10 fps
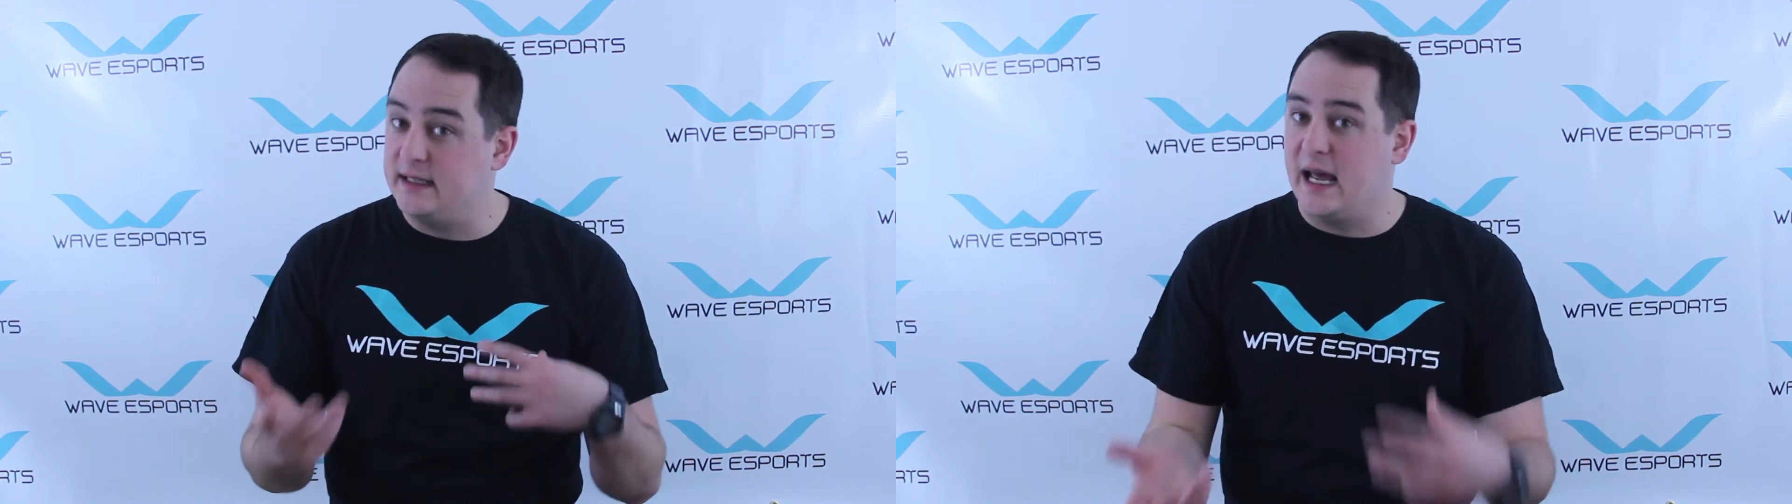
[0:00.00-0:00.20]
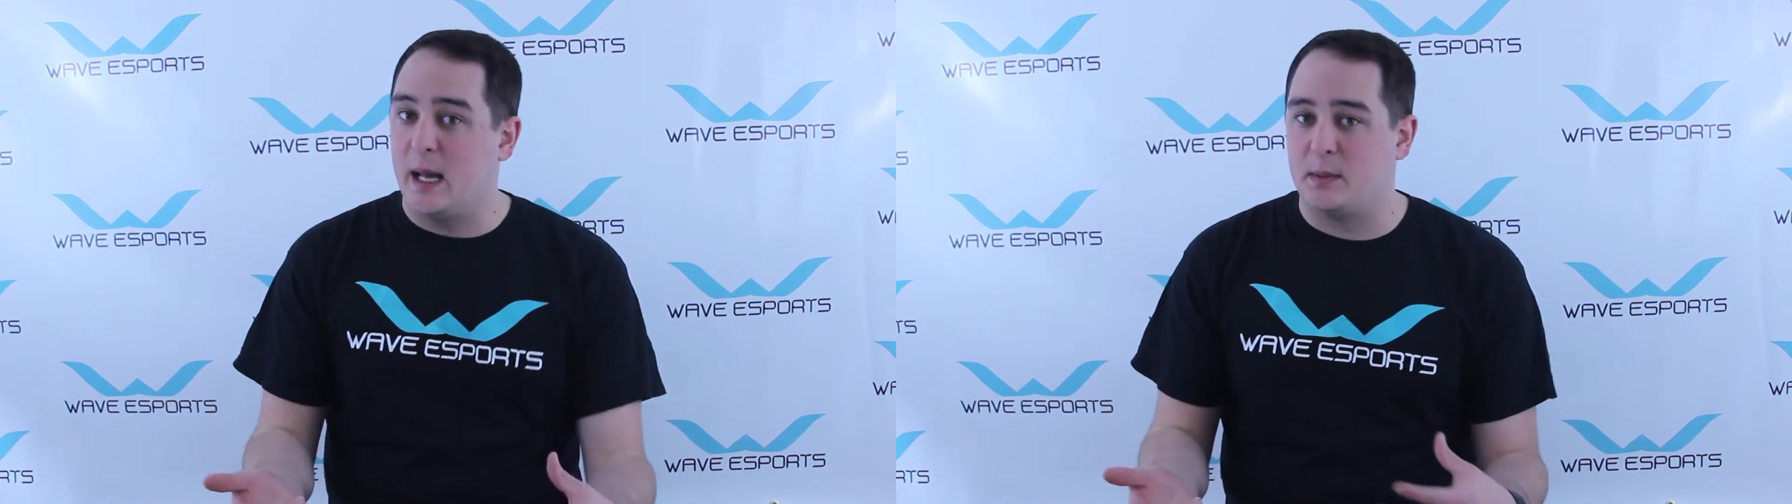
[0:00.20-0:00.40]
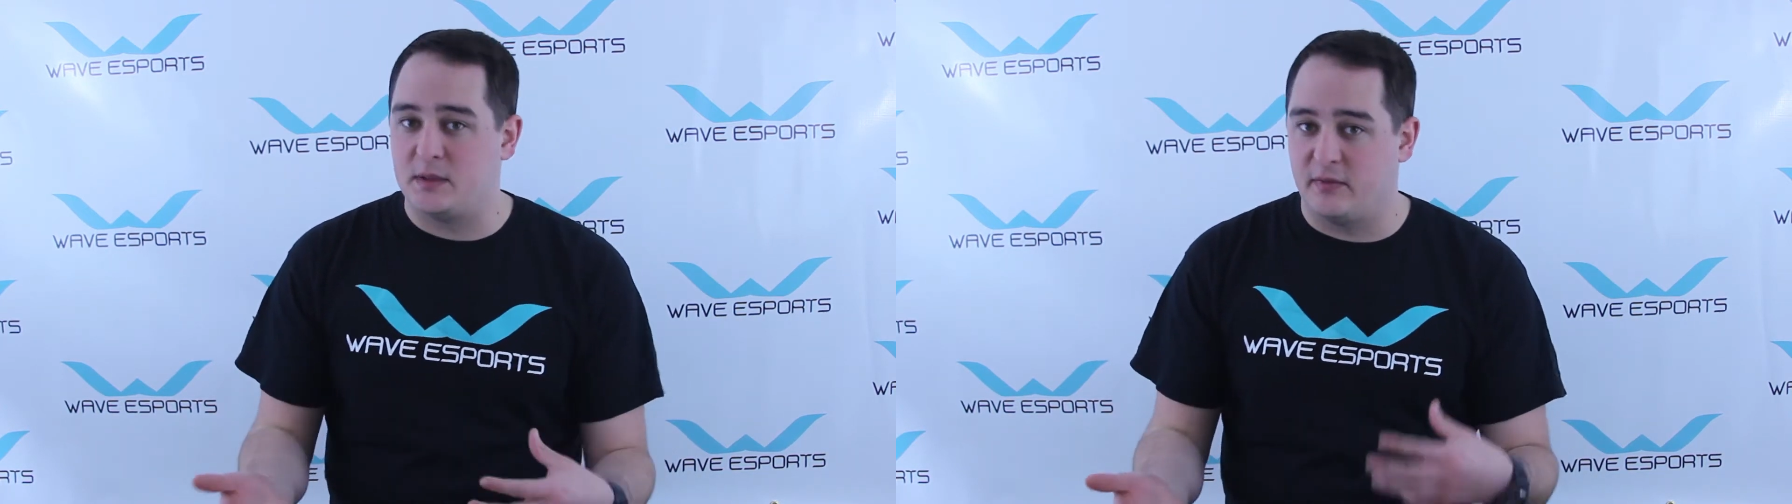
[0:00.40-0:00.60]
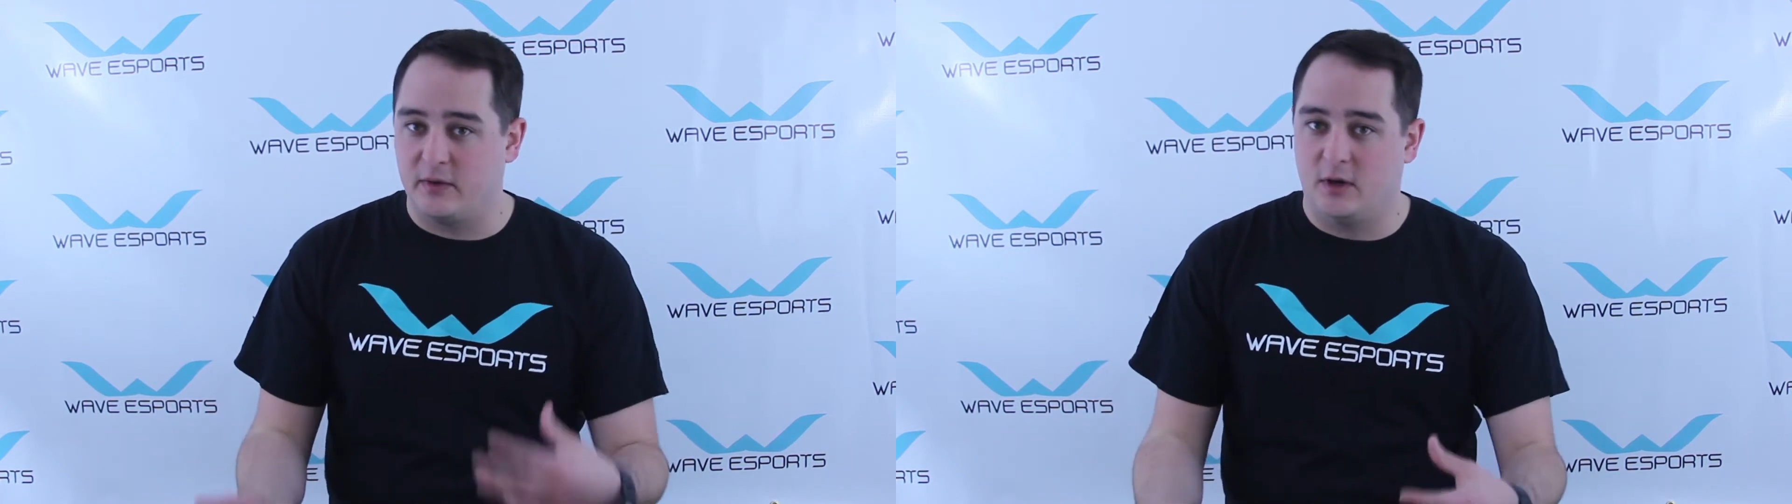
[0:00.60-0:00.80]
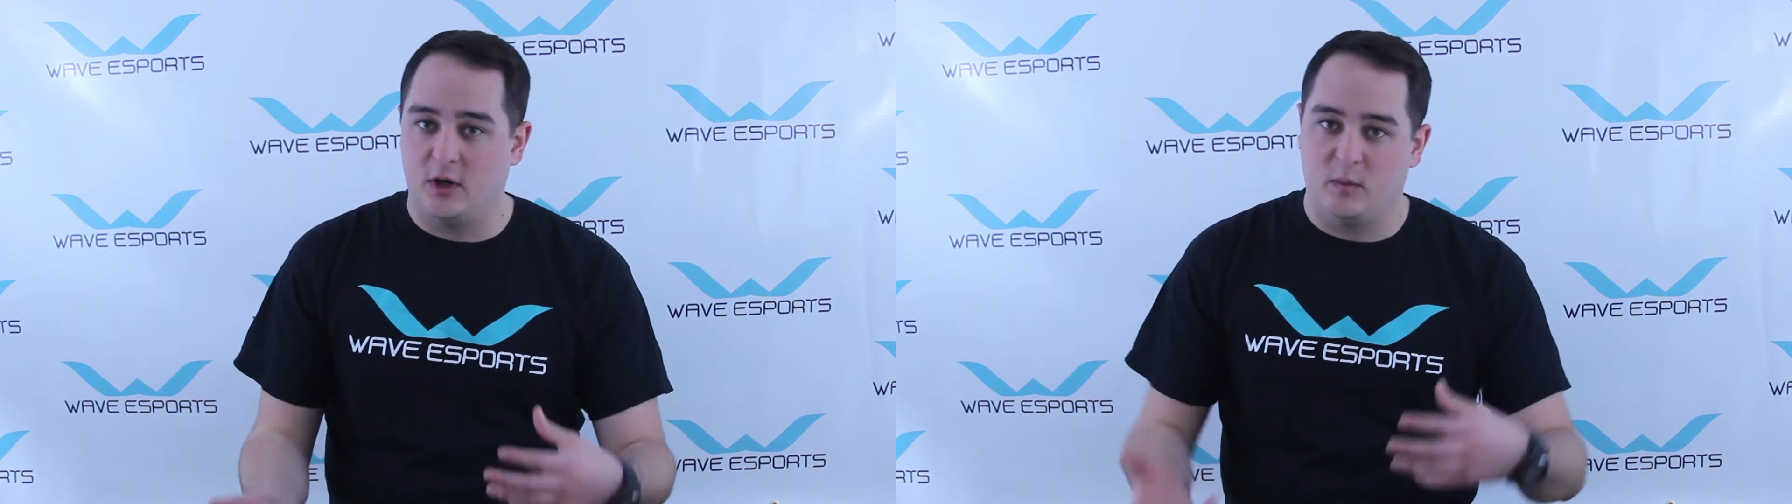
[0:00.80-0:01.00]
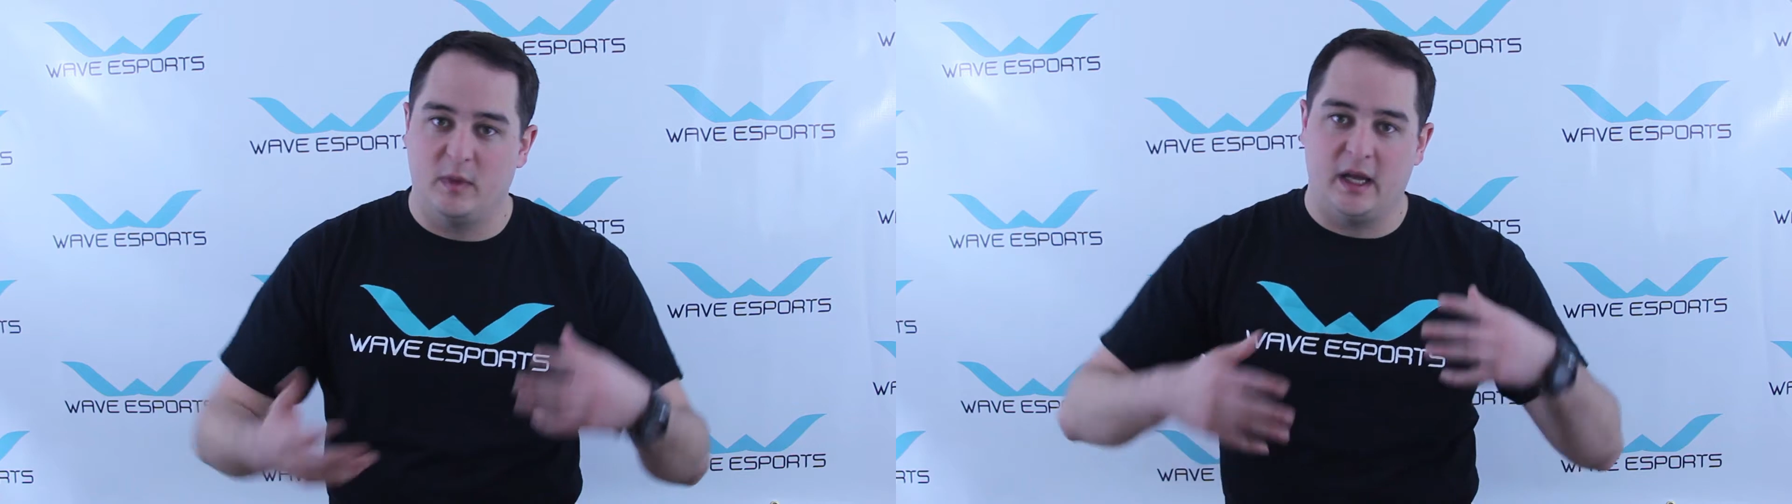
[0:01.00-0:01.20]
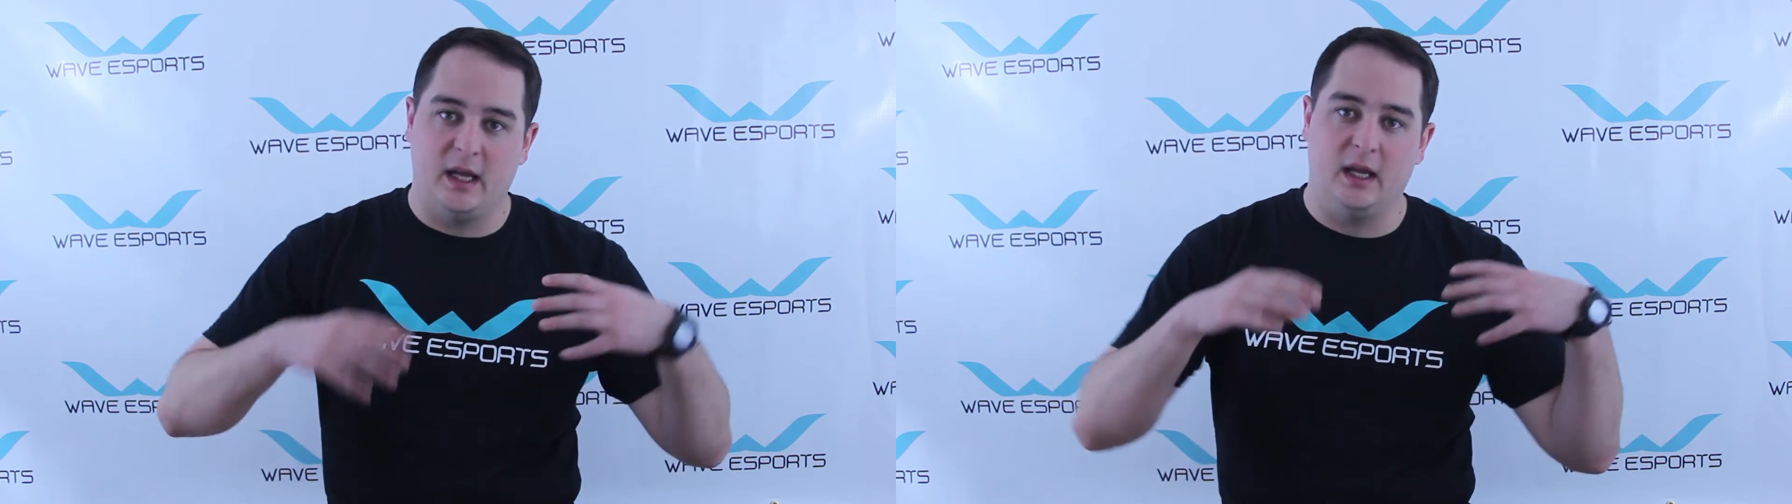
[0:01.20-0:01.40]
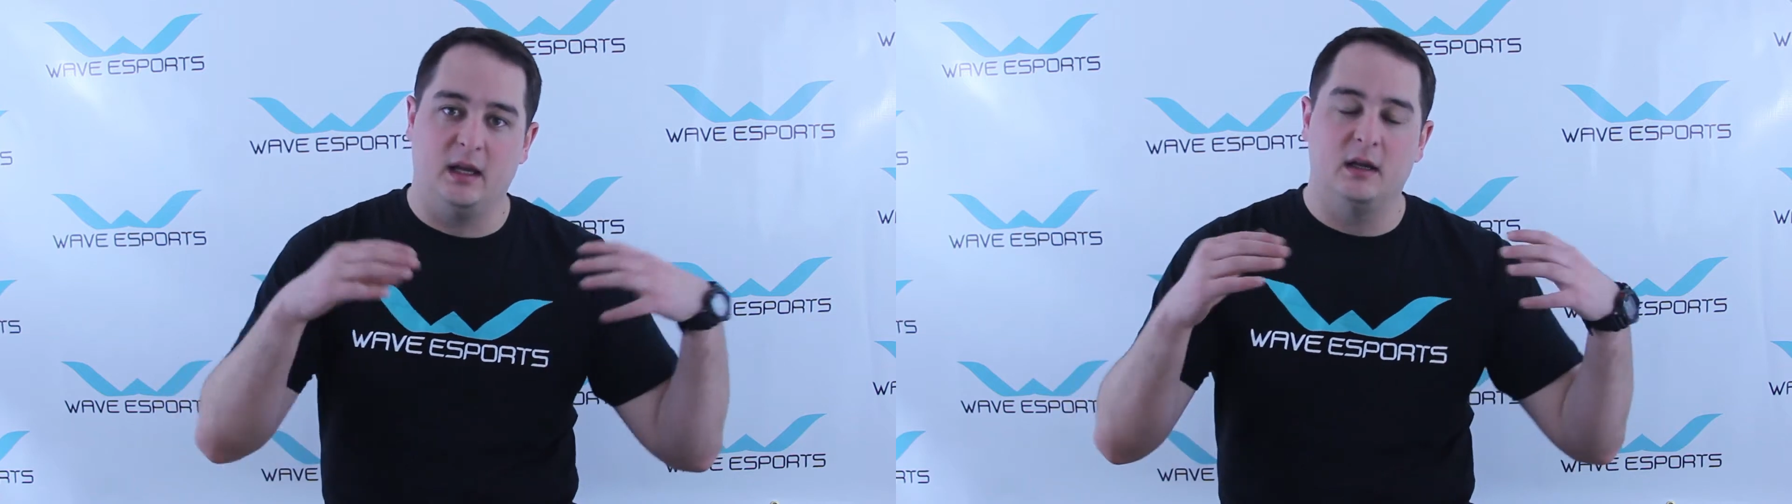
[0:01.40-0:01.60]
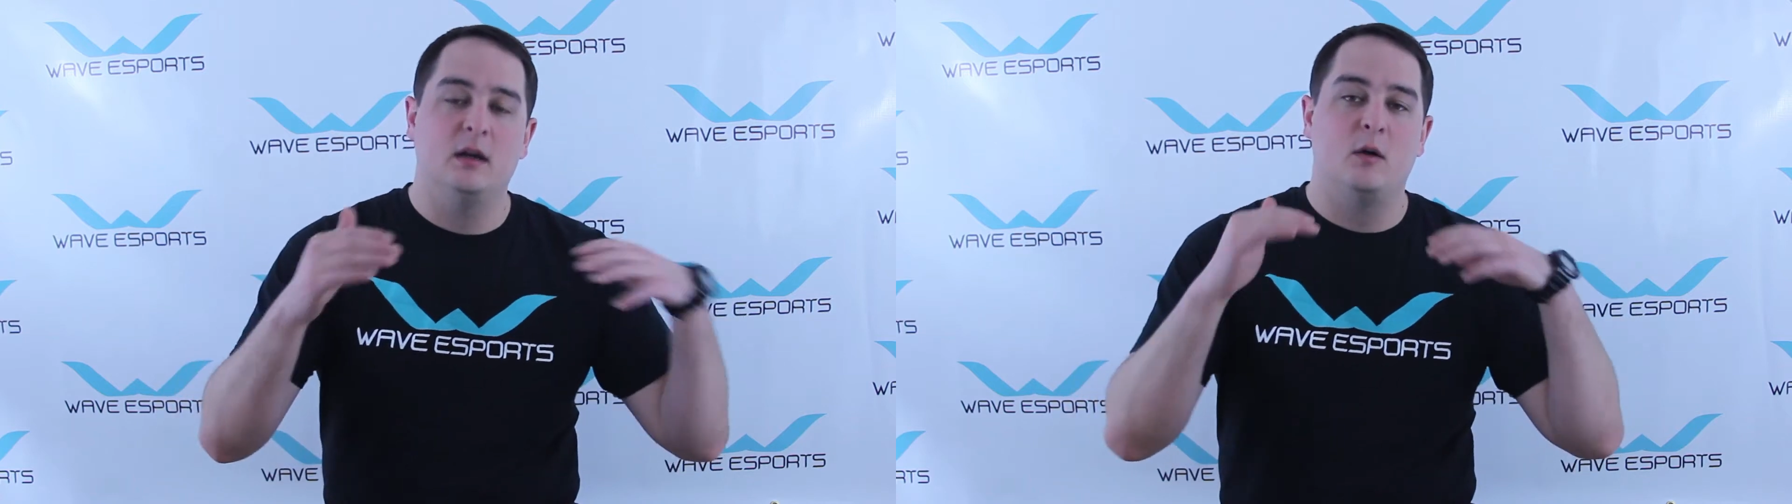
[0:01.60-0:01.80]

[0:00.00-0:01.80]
adapt from a